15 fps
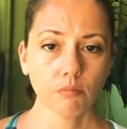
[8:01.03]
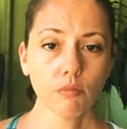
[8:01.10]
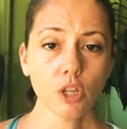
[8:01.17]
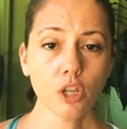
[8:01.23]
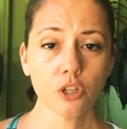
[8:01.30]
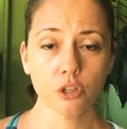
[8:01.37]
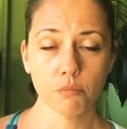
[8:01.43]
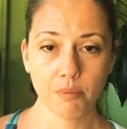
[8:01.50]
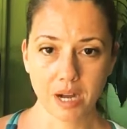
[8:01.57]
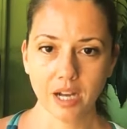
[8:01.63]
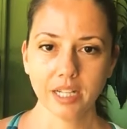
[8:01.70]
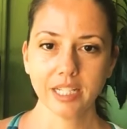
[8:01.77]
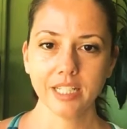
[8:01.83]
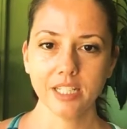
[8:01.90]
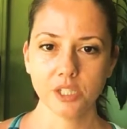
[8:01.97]
Your
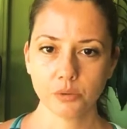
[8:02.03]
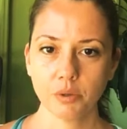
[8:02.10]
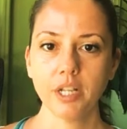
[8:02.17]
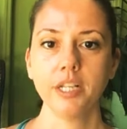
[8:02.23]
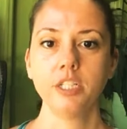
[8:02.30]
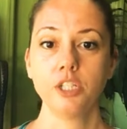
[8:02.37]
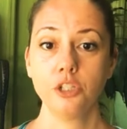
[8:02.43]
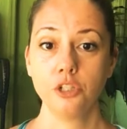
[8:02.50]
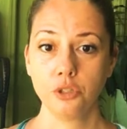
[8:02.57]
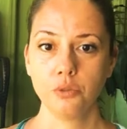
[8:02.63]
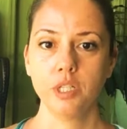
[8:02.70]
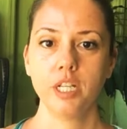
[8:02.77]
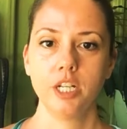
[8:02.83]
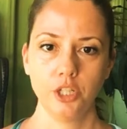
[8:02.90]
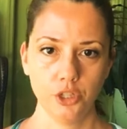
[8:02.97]
body is ready to do
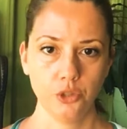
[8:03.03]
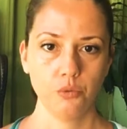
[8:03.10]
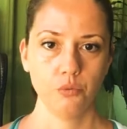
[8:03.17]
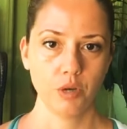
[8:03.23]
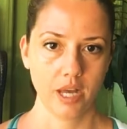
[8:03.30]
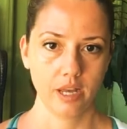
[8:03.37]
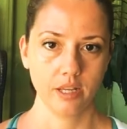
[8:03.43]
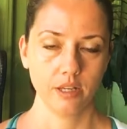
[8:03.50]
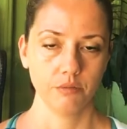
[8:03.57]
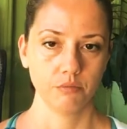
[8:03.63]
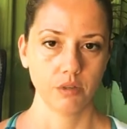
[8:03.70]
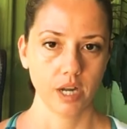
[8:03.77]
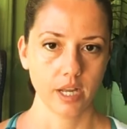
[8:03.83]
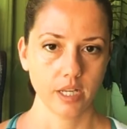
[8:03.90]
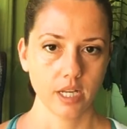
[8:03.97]
it in a new way,
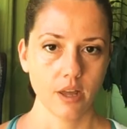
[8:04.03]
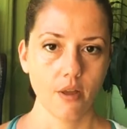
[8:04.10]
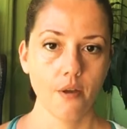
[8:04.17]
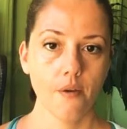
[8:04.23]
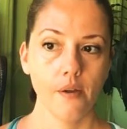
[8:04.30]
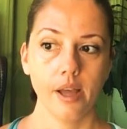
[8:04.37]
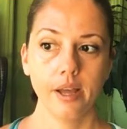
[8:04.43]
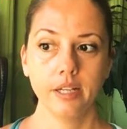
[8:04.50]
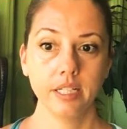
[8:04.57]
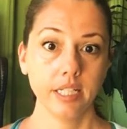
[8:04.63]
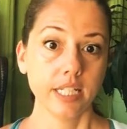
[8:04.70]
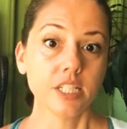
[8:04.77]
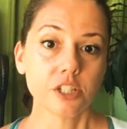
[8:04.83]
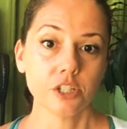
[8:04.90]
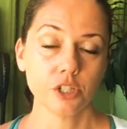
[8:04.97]
right? And it
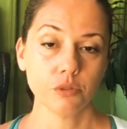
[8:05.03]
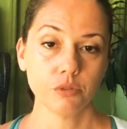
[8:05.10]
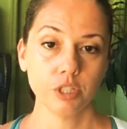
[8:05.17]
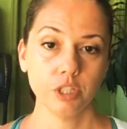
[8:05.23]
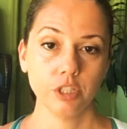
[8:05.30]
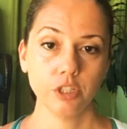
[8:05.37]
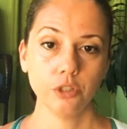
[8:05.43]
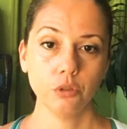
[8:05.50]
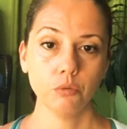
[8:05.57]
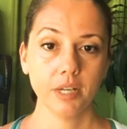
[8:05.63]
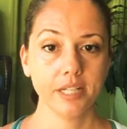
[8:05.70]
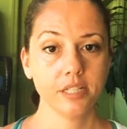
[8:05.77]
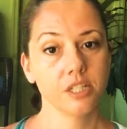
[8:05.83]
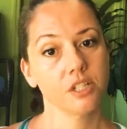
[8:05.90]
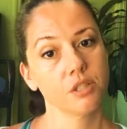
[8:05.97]
needs to do it in a new way
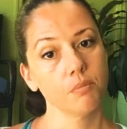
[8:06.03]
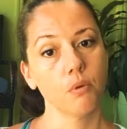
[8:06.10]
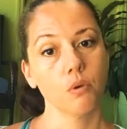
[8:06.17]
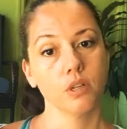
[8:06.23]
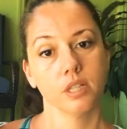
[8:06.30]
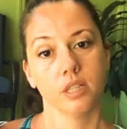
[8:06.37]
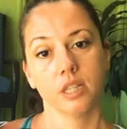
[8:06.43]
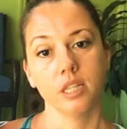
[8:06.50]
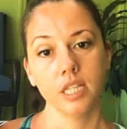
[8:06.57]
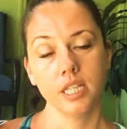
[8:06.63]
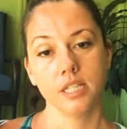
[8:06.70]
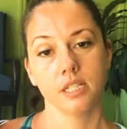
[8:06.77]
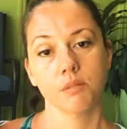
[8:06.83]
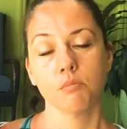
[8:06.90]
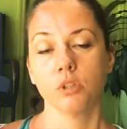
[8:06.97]
to support
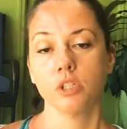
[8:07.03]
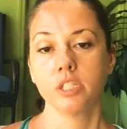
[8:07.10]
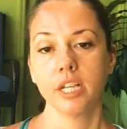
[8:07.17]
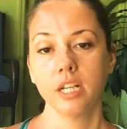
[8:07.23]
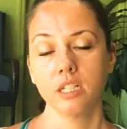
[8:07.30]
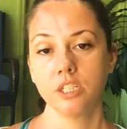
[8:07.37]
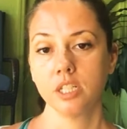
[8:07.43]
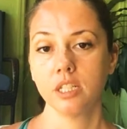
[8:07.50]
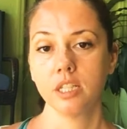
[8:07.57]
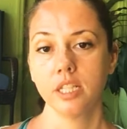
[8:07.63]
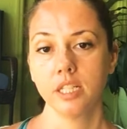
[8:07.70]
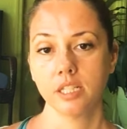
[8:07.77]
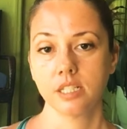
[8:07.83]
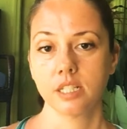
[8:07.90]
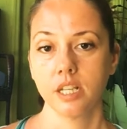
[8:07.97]
these more challenging
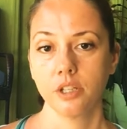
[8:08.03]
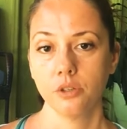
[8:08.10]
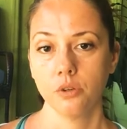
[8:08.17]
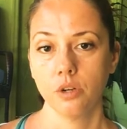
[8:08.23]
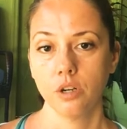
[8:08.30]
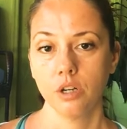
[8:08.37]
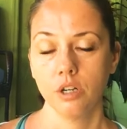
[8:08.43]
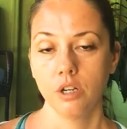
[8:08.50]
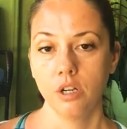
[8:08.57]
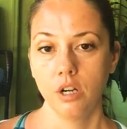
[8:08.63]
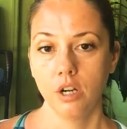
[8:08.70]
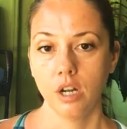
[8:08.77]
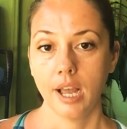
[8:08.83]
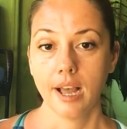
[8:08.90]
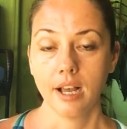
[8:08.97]
things that you're
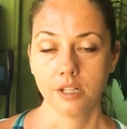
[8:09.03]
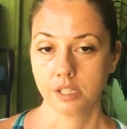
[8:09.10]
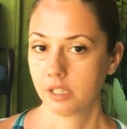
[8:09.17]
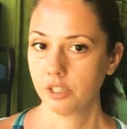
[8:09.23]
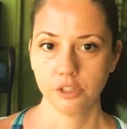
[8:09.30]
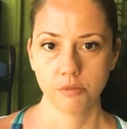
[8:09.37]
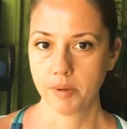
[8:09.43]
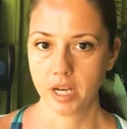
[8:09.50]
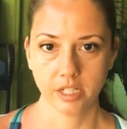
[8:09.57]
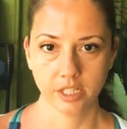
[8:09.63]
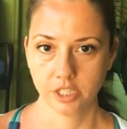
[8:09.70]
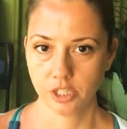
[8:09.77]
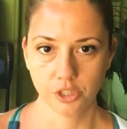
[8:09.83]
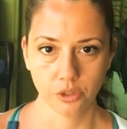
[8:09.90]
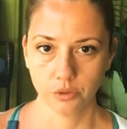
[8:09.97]
asking your body
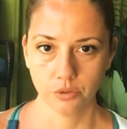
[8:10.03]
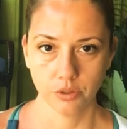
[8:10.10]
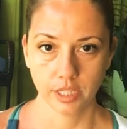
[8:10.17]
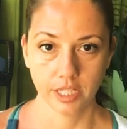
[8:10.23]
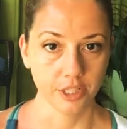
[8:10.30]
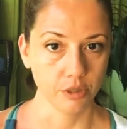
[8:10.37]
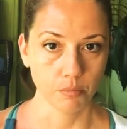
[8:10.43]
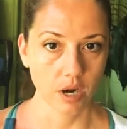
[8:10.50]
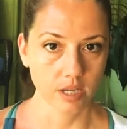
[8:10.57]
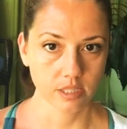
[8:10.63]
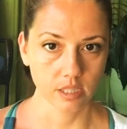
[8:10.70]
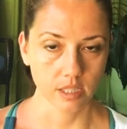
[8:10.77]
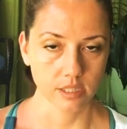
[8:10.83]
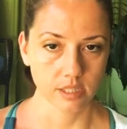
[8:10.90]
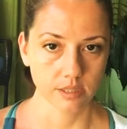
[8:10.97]
to do in your
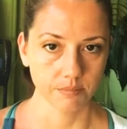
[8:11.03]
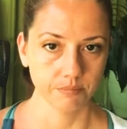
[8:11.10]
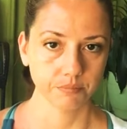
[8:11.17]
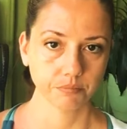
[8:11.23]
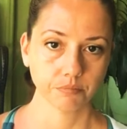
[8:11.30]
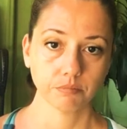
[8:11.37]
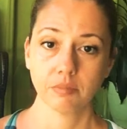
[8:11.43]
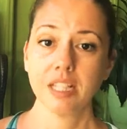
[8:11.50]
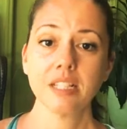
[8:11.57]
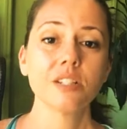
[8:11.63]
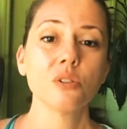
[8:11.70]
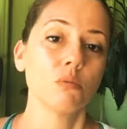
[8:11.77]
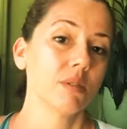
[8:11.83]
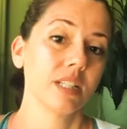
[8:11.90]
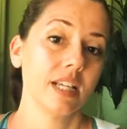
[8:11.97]
practice. That's
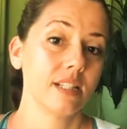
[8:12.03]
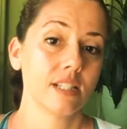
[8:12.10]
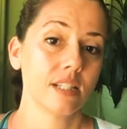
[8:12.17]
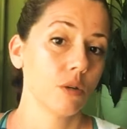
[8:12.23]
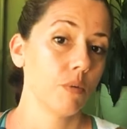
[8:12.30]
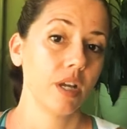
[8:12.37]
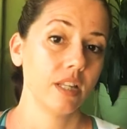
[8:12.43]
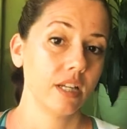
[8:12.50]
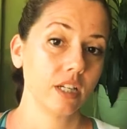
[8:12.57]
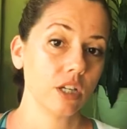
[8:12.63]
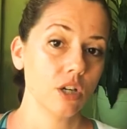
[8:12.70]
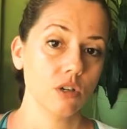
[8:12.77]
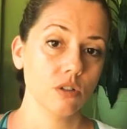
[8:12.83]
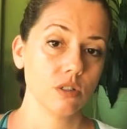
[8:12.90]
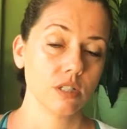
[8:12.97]
normal. That's the way that it
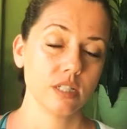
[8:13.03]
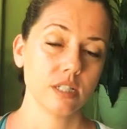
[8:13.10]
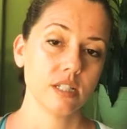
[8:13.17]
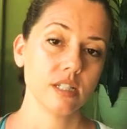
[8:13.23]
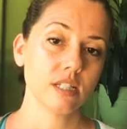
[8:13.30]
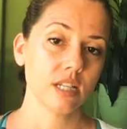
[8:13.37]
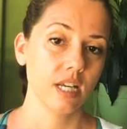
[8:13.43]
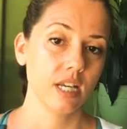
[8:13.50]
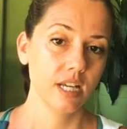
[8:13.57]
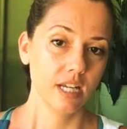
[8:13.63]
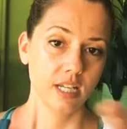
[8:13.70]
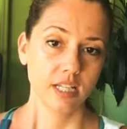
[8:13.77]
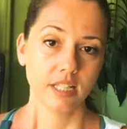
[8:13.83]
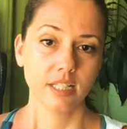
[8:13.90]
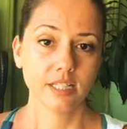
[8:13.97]
goes. This is
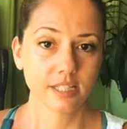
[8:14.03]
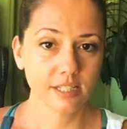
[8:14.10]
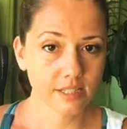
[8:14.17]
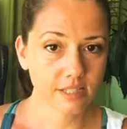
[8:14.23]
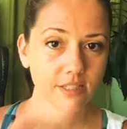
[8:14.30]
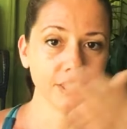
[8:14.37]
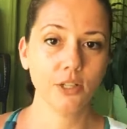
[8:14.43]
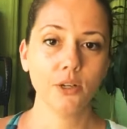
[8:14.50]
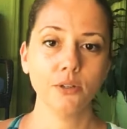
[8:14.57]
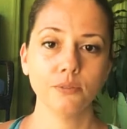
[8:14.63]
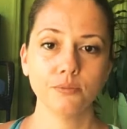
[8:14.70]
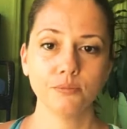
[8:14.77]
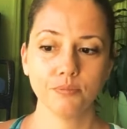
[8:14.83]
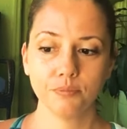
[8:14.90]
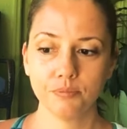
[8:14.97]

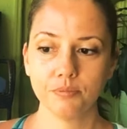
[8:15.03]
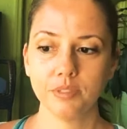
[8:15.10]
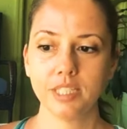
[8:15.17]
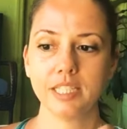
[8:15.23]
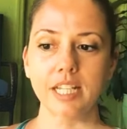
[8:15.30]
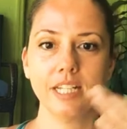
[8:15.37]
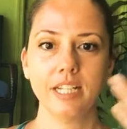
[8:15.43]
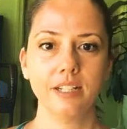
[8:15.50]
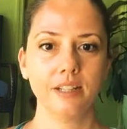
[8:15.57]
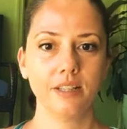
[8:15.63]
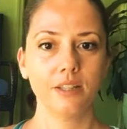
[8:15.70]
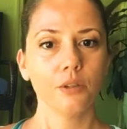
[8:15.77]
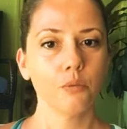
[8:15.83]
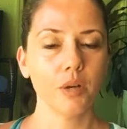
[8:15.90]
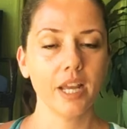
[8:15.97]
that
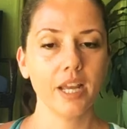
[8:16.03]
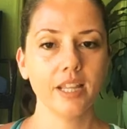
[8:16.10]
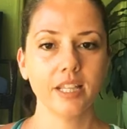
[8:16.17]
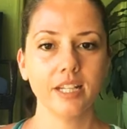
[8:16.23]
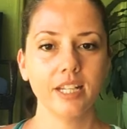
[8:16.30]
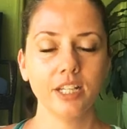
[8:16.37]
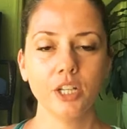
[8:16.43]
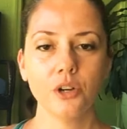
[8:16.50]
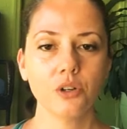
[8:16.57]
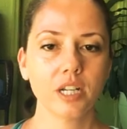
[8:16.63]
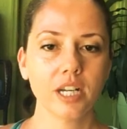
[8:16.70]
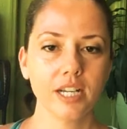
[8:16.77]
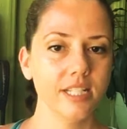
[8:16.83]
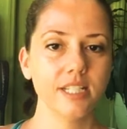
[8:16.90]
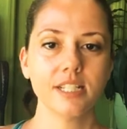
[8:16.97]
the way that
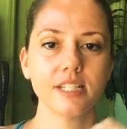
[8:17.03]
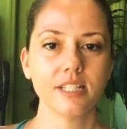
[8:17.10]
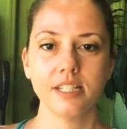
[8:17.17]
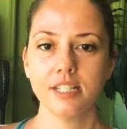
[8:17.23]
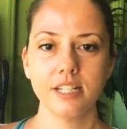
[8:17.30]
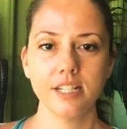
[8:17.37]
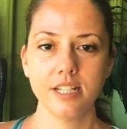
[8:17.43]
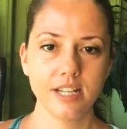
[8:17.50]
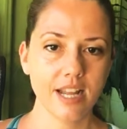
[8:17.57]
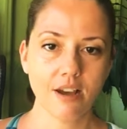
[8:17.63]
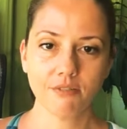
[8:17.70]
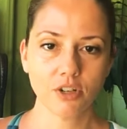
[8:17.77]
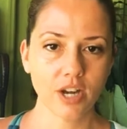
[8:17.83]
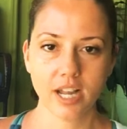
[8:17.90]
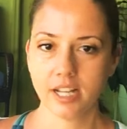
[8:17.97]
yoga is
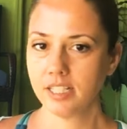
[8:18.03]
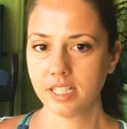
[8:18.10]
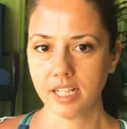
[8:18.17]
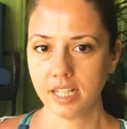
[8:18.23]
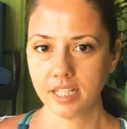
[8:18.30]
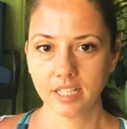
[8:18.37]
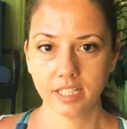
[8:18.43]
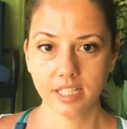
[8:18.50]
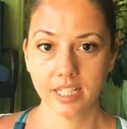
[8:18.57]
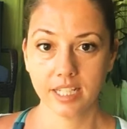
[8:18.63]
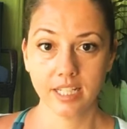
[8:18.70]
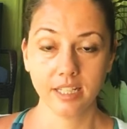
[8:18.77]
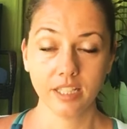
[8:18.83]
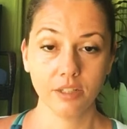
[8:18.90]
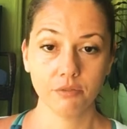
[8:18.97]
never ending
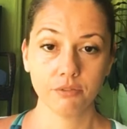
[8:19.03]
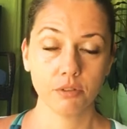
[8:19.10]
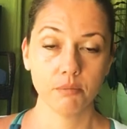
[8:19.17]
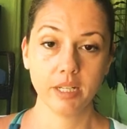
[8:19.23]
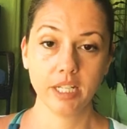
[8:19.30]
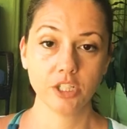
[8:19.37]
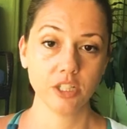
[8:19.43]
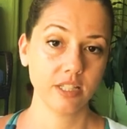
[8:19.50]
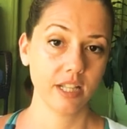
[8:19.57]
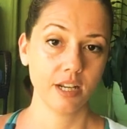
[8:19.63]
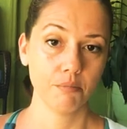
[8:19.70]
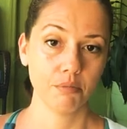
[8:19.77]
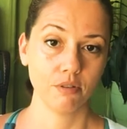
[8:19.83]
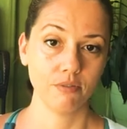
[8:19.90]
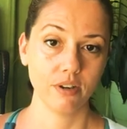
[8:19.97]
in the information that it
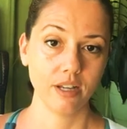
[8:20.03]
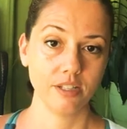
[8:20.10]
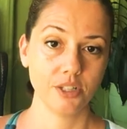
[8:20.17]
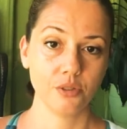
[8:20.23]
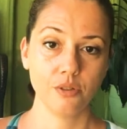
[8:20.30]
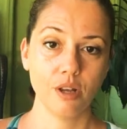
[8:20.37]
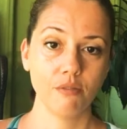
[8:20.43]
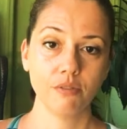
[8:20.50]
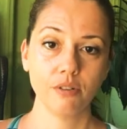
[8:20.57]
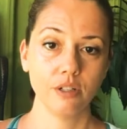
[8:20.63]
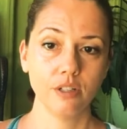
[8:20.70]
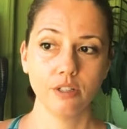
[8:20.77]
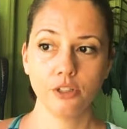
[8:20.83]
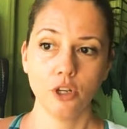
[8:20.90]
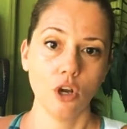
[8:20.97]
provides. You never
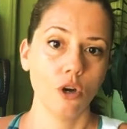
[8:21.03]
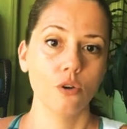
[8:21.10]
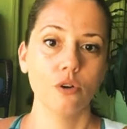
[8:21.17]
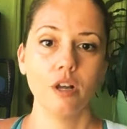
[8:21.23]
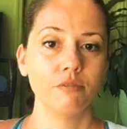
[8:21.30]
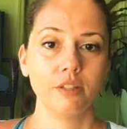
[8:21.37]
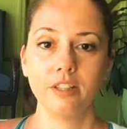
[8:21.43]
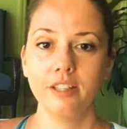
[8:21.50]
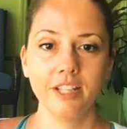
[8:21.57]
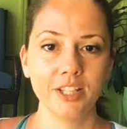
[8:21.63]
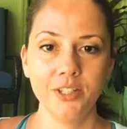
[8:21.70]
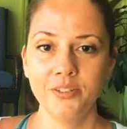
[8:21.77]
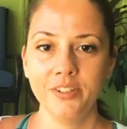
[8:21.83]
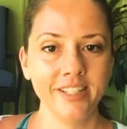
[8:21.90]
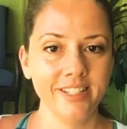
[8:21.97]
know everything
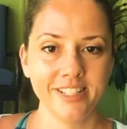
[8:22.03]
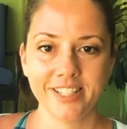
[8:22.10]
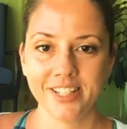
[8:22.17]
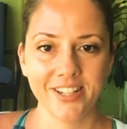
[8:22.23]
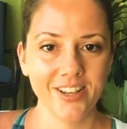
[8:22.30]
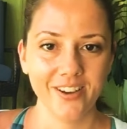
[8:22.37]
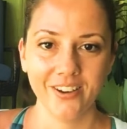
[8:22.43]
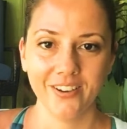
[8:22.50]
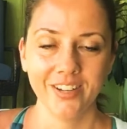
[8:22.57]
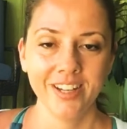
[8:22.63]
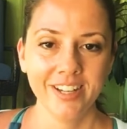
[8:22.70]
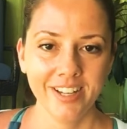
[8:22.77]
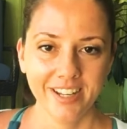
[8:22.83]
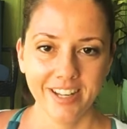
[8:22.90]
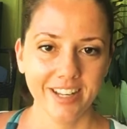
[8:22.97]
you need to know.
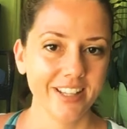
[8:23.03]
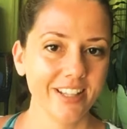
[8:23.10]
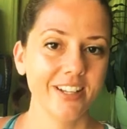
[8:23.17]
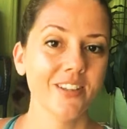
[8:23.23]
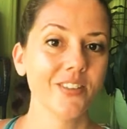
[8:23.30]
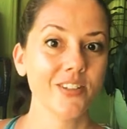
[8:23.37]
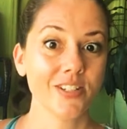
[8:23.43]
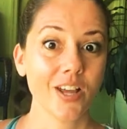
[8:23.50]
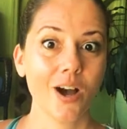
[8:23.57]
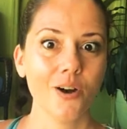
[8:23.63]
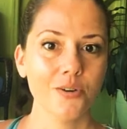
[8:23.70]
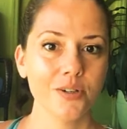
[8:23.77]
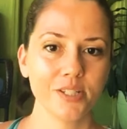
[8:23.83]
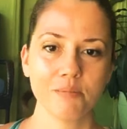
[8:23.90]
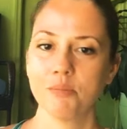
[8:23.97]
There's
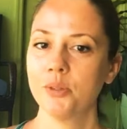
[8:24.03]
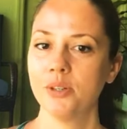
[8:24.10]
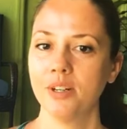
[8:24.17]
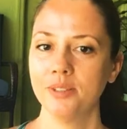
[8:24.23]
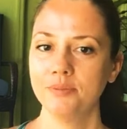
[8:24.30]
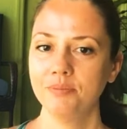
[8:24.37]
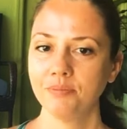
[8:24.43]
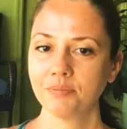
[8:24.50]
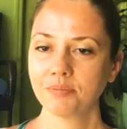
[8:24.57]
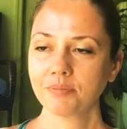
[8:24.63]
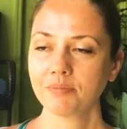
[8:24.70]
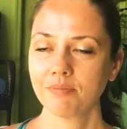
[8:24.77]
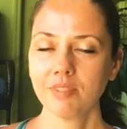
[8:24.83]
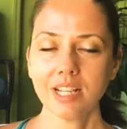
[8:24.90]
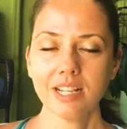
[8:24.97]
always more.
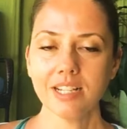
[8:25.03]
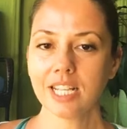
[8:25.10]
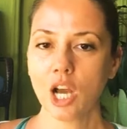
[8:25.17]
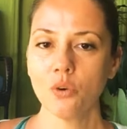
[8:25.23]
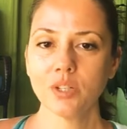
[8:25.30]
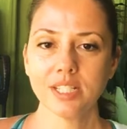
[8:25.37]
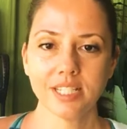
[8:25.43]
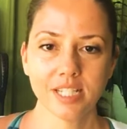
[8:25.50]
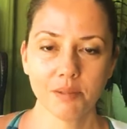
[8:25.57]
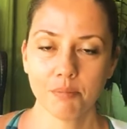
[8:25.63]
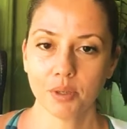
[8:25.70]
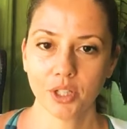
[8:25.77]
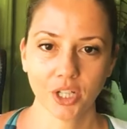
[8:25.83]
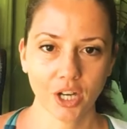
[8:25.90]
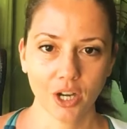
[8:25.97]
There's always deeper
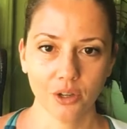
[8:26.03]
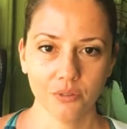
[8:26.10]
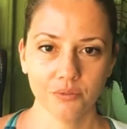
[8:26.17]
to go.